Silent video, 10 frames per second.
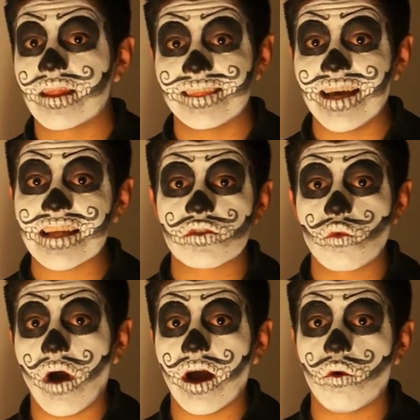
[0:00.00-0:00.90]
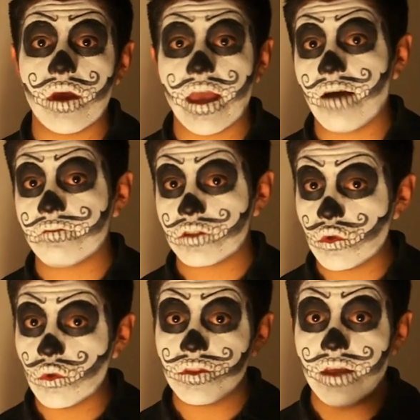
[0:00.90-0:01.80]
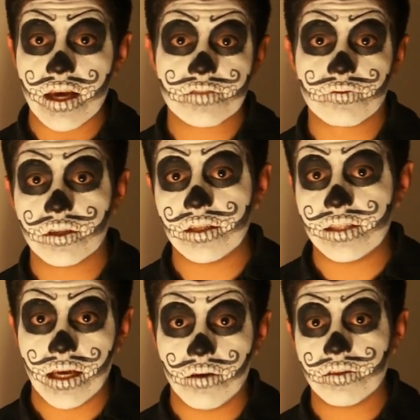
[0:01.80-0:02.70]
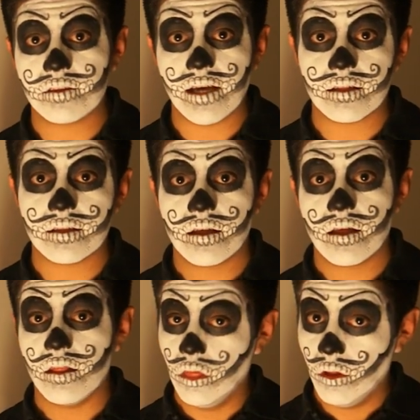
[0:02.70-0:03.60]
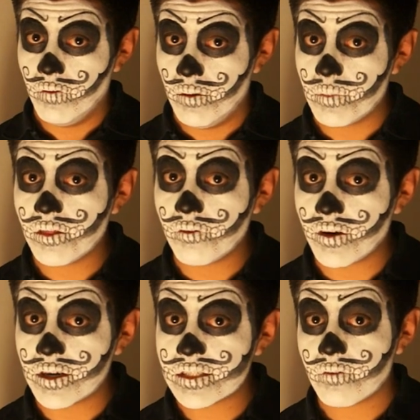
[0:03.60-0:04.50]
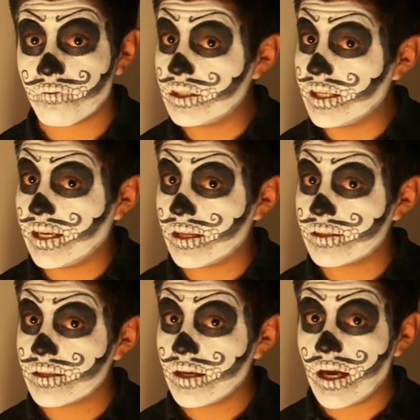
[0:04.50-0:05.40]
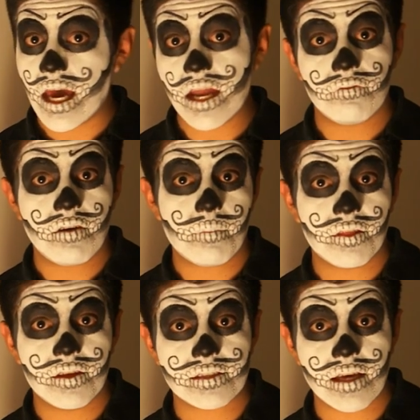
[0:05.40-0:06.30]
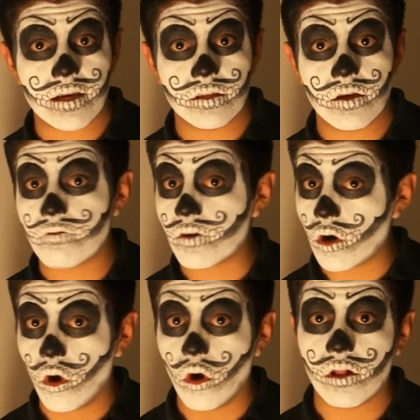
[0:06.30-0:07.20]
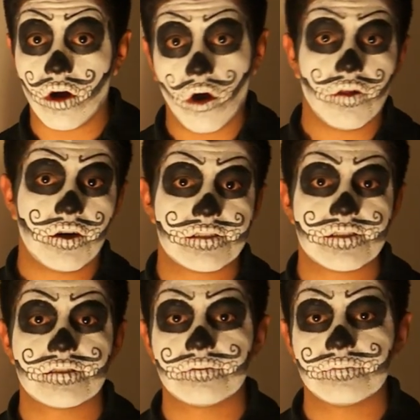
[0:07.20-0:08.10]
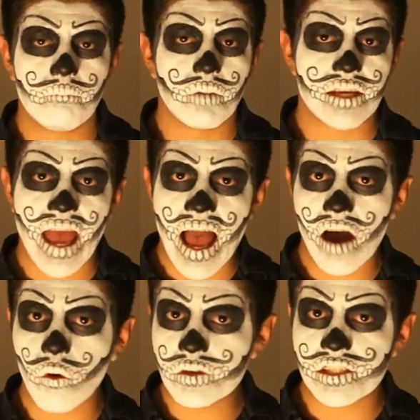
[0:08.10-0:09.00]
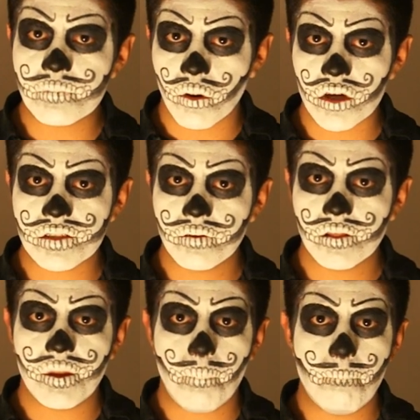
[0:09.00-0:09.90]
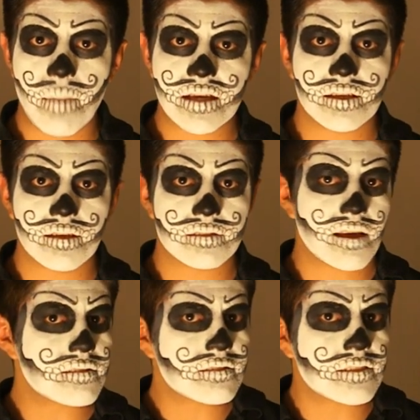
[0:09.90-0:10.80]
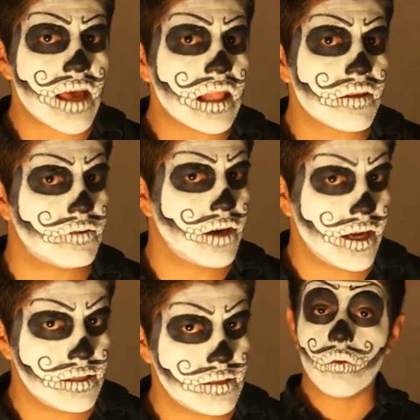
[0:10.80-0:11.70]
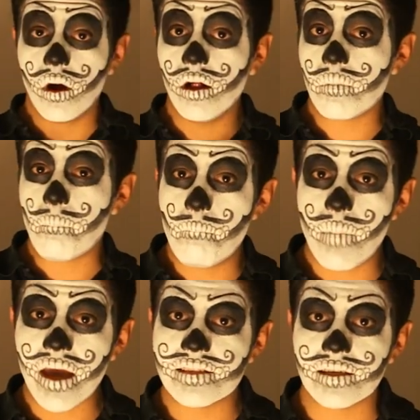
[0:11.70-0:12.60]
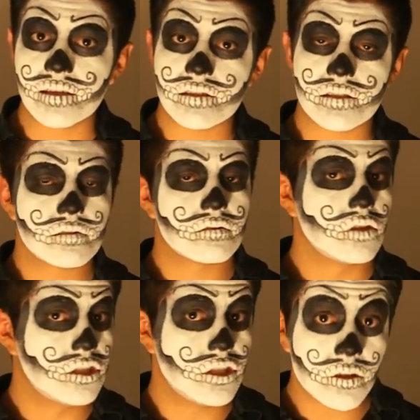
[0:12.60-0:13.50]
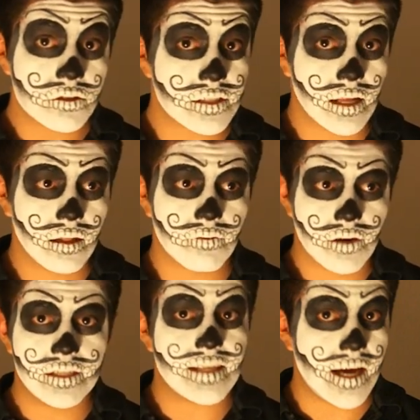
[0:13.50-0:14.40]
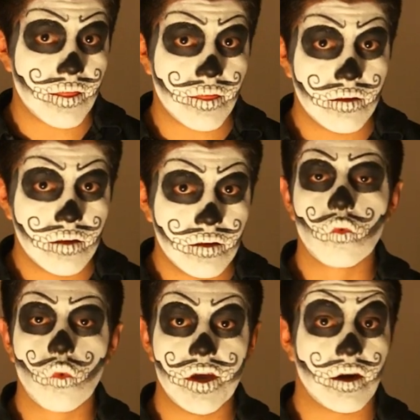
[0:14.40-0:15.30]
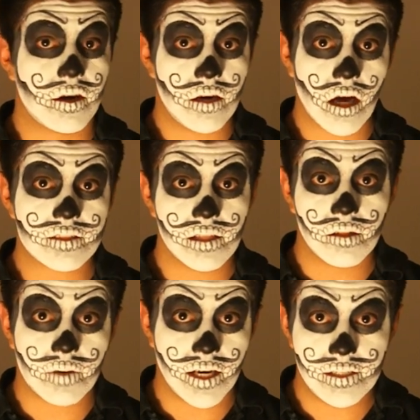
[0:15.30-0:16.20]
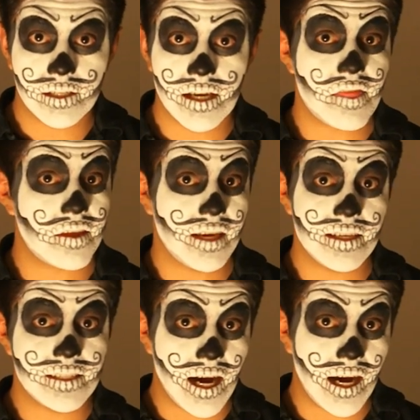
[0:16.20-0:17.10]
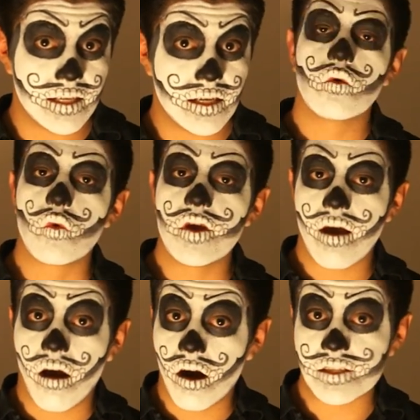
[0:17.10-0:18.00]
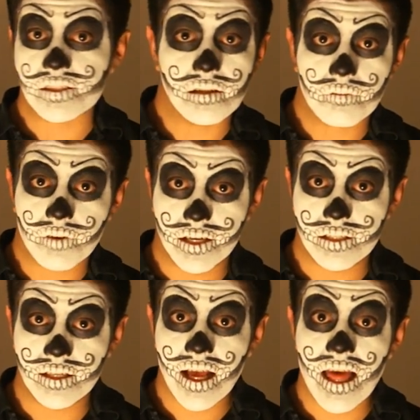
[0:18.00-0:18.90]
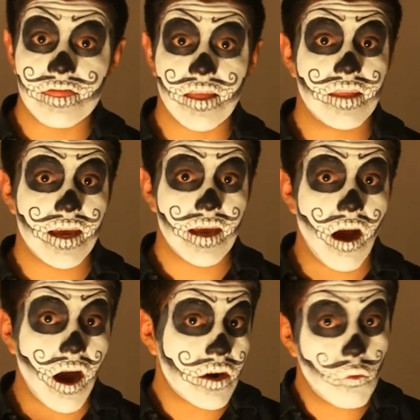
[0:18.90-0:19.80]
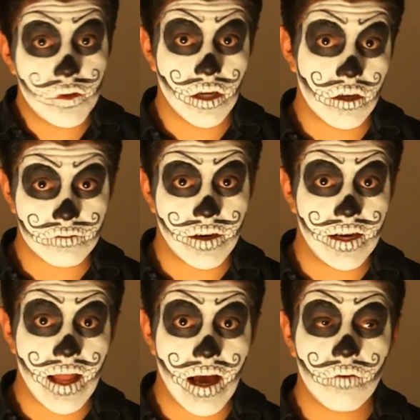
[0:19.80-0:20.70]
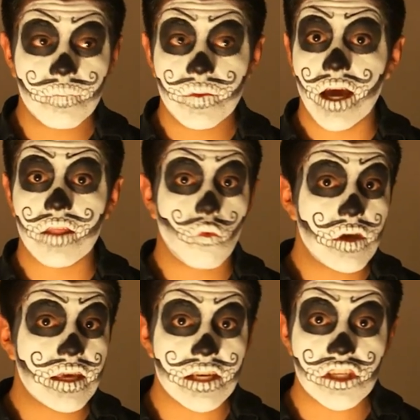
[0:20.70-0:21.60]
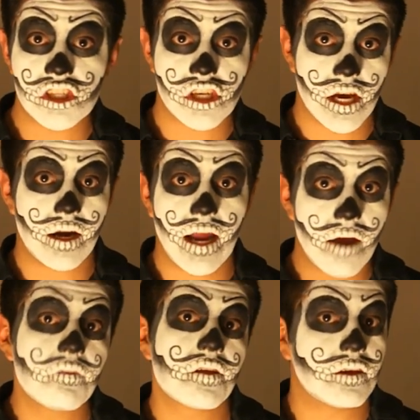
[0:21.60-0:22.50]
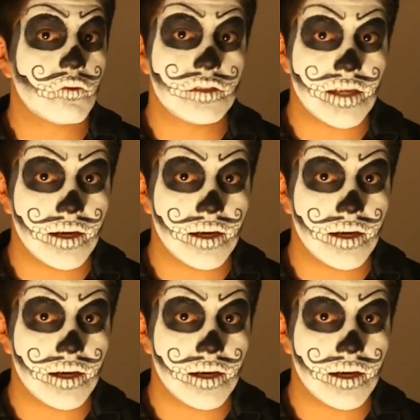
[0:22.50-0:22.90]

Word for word: That's why we have 2 days for the Day of the Dead. November the 1st for the kids, and November the 2nd for all others. But how is it possible the Mexicans celebrate? Well, Mexicans don't celebrate death. We are not celebrating that they died. We are celebrating that they are with us right now, and we can share everything with